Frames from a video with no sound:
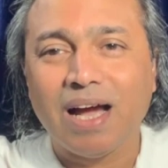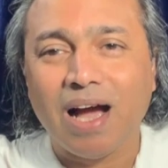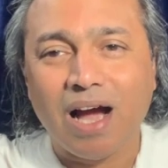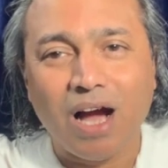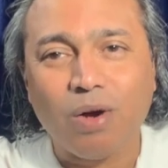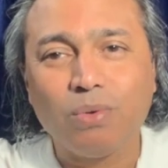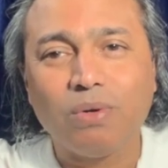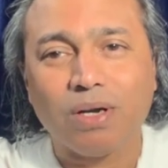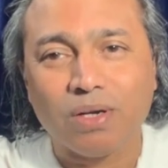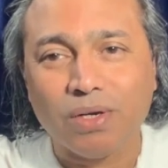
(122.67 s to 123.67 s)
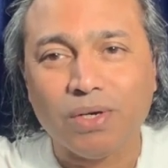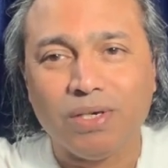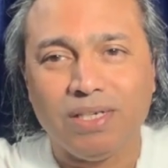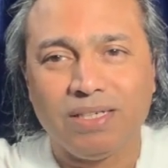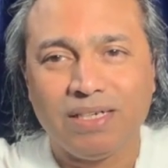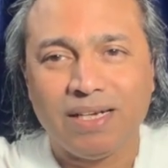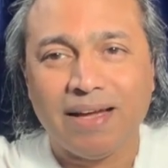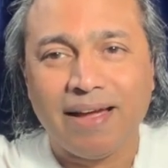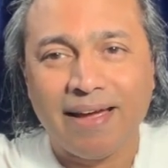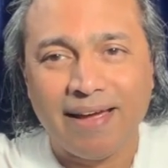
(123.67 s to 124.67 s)
how good
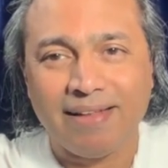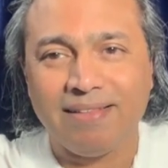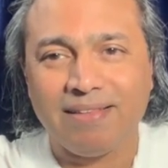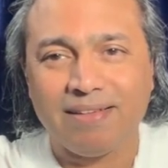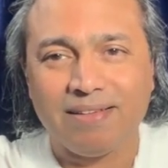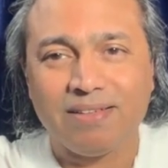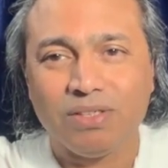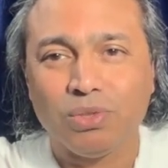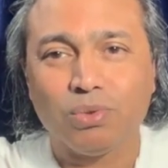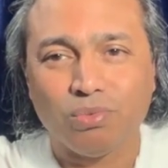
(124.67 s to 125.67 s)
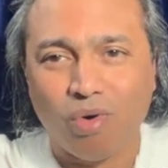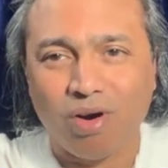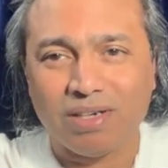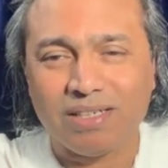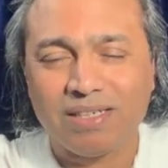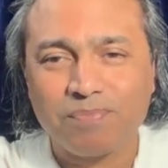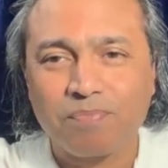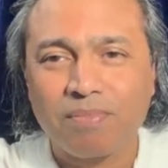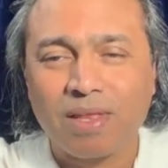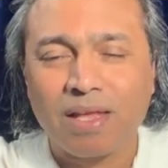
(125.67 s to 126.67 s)
health you want,
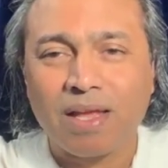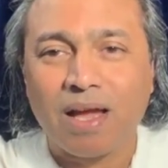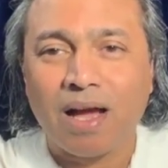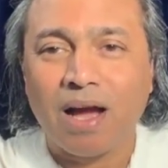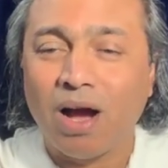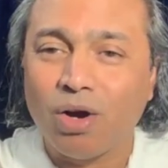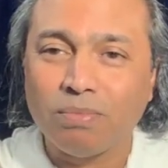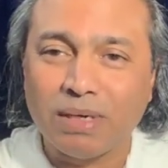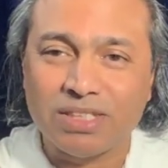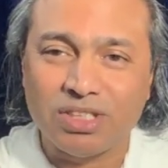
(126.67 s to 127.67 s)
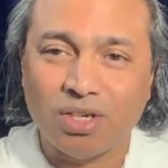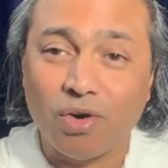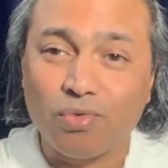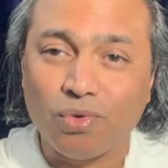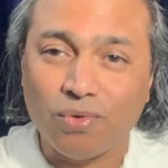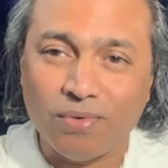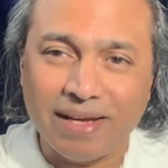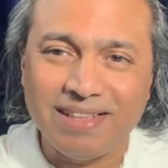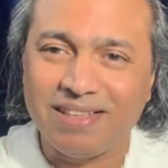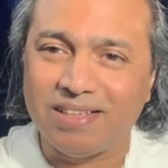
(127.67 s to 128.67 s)
how much of
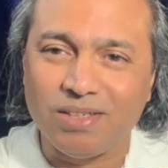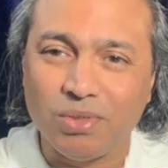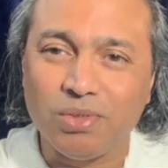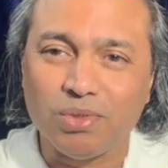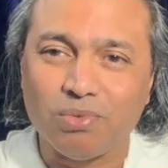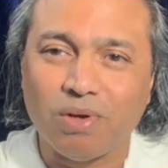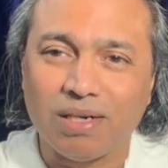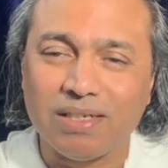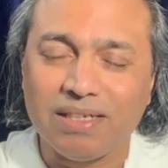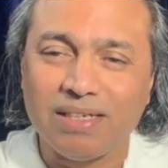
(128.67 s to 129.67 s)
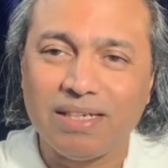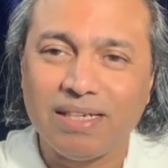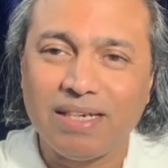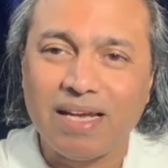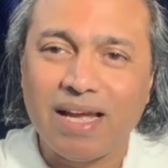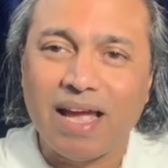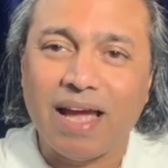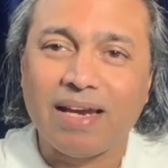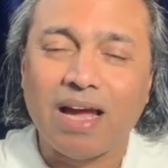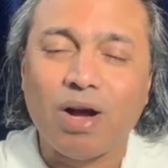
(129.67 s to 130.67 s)
wealth do you want,
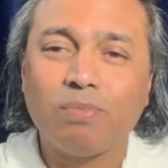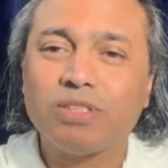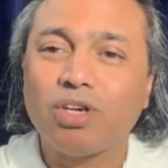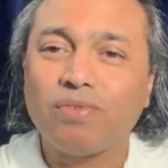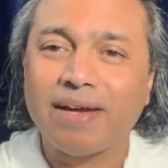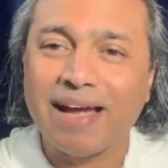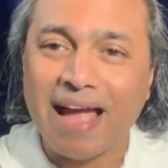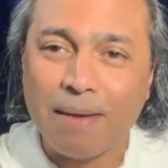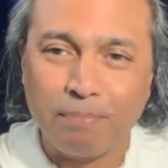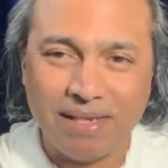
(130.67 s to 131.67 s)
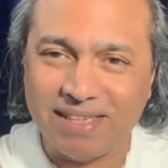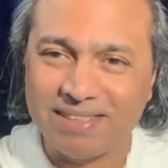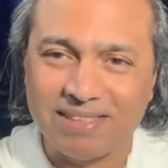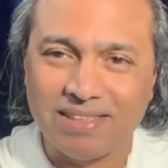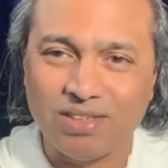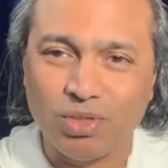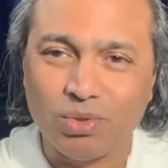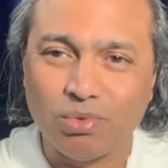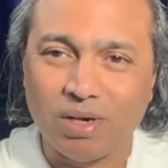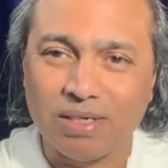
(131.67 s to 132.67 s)
and how much of happiness do
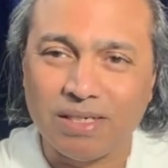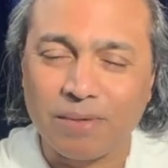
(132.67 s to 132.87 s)
you want.